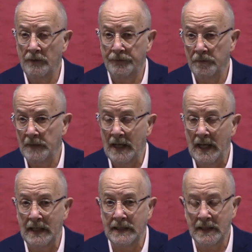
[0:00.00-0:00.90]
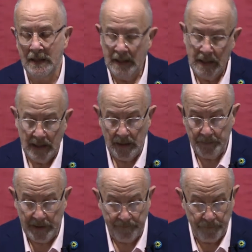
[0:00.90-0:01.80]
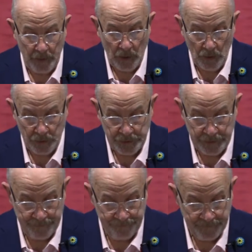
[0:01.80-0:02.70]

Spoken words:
or from the head, a bit of both.